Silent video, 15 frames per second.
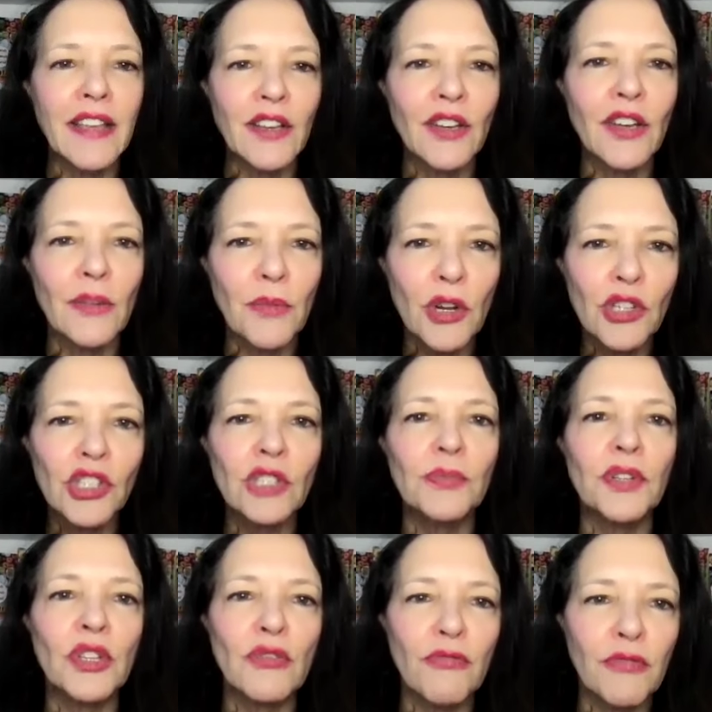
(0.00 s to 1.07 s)
like a commercial,
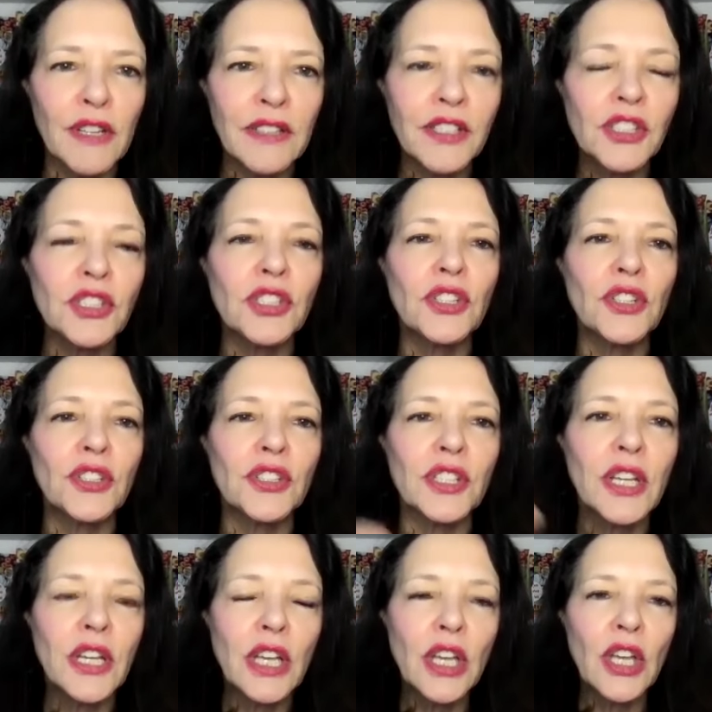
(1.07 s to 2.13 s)
but you've really turned
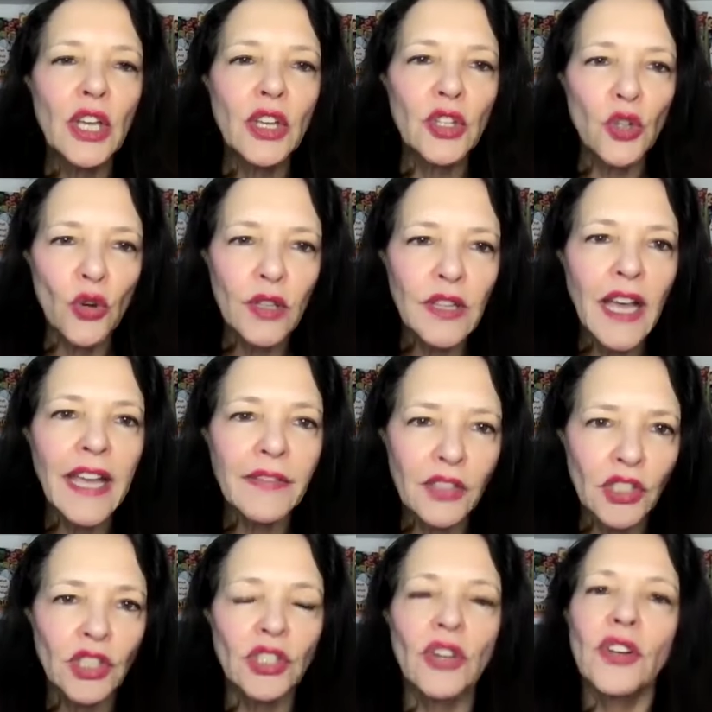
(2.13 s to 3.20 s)
your life's
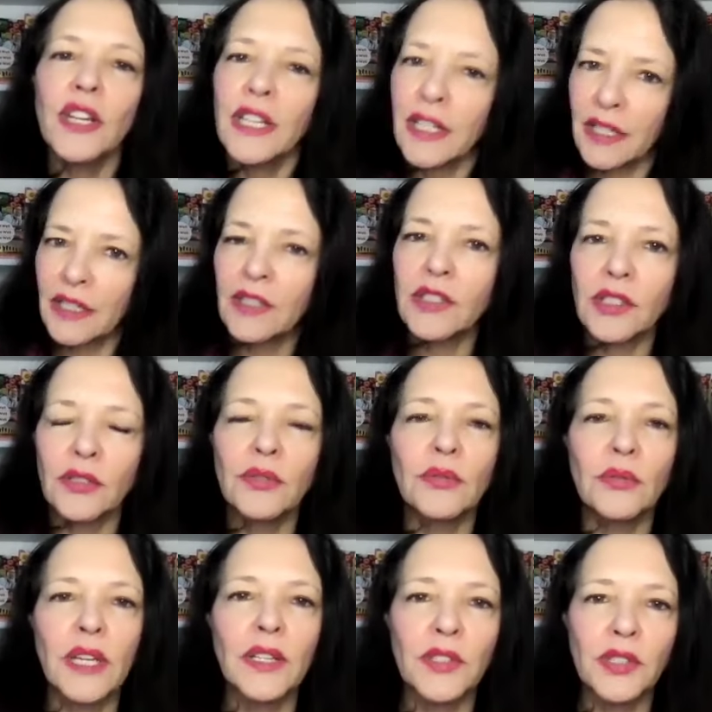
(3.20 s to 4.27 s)
journey
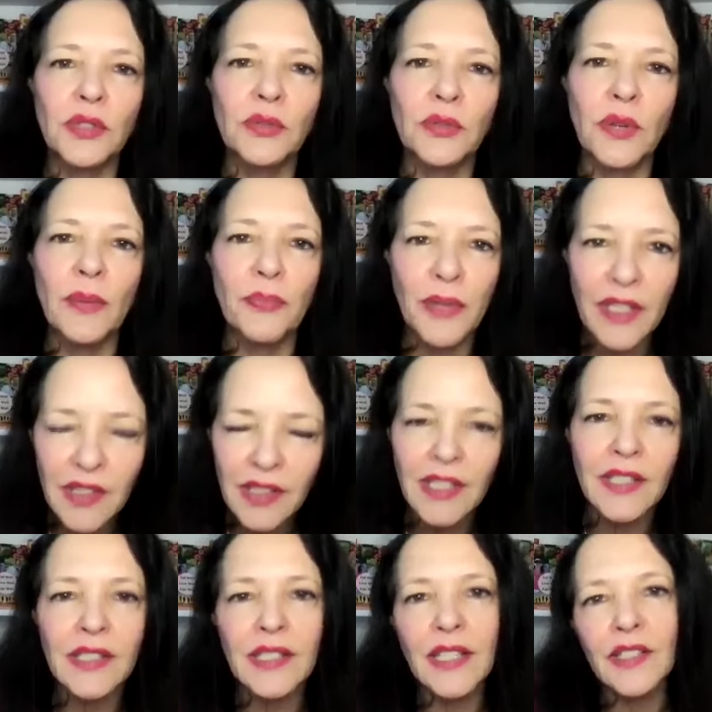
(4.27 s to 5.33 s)
into a
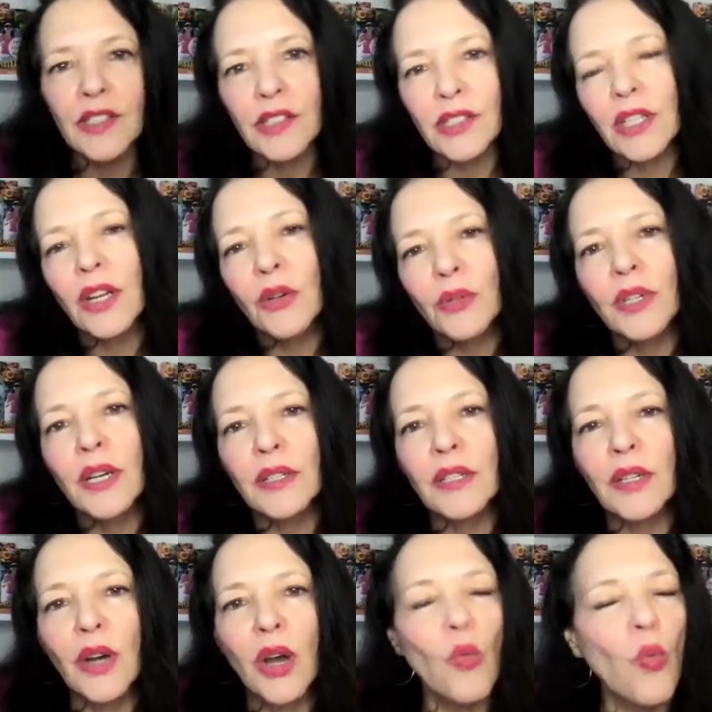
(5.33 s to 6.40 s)
business that's
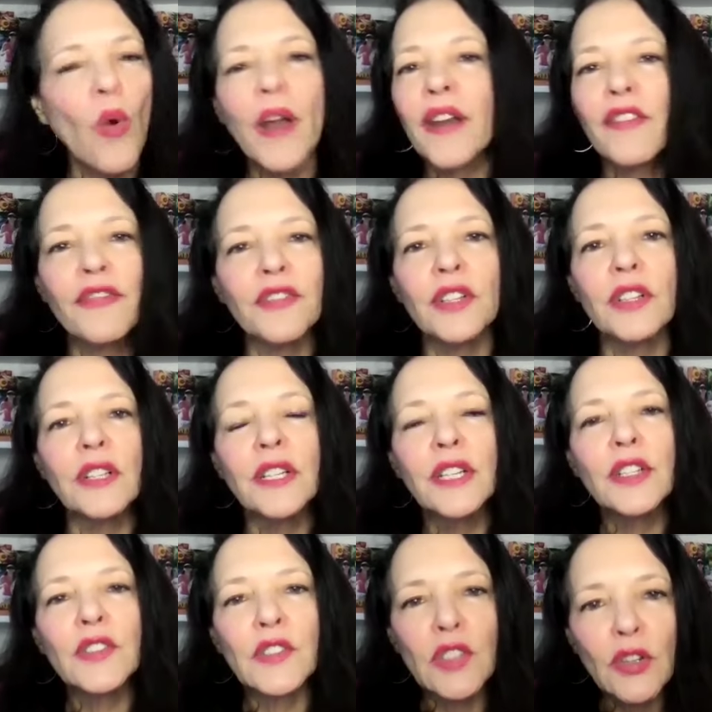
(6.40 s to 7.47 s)
a wonderful
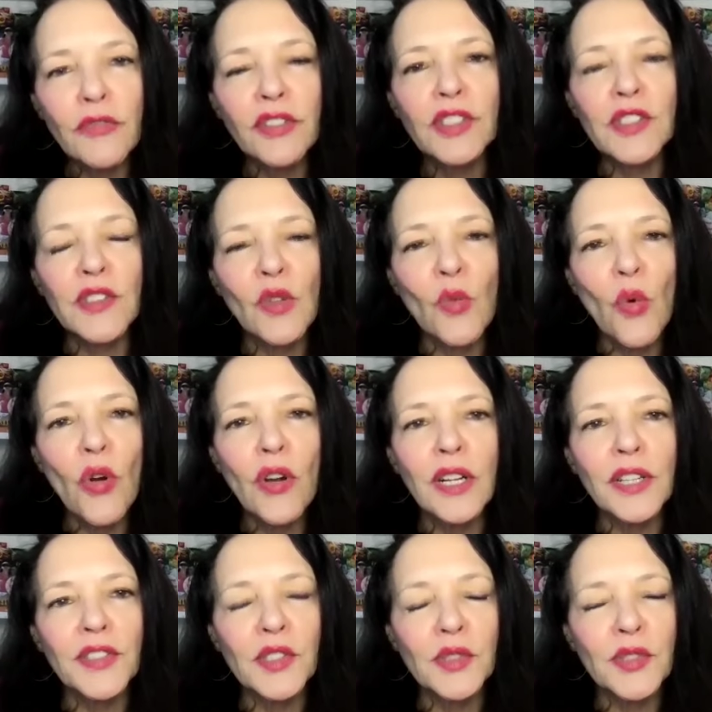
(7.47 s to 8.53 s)
service to the
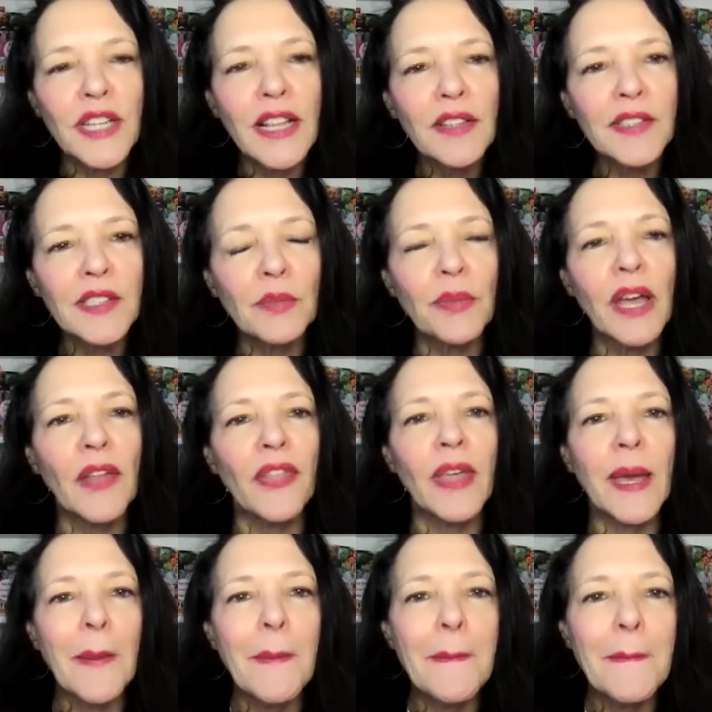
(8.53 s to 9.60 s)
world. So tell us about
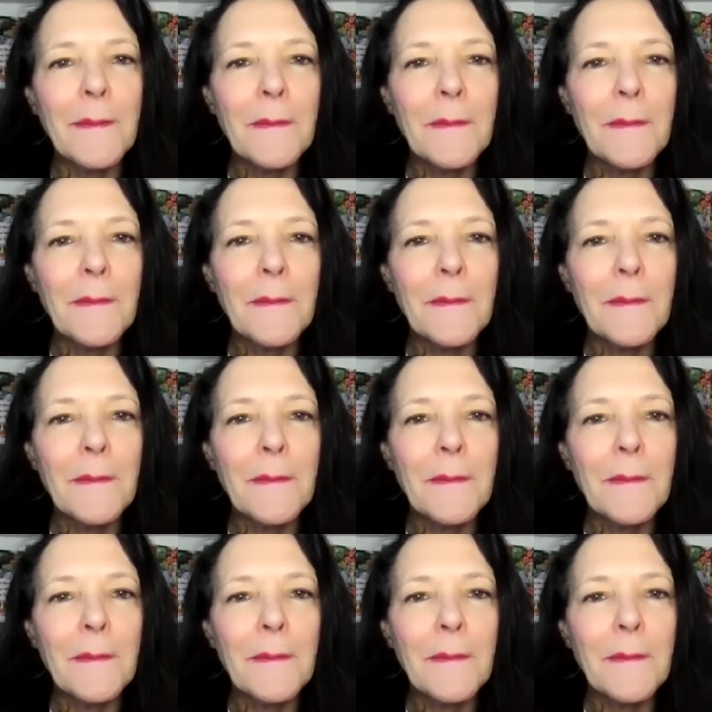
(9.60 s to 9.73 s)
that.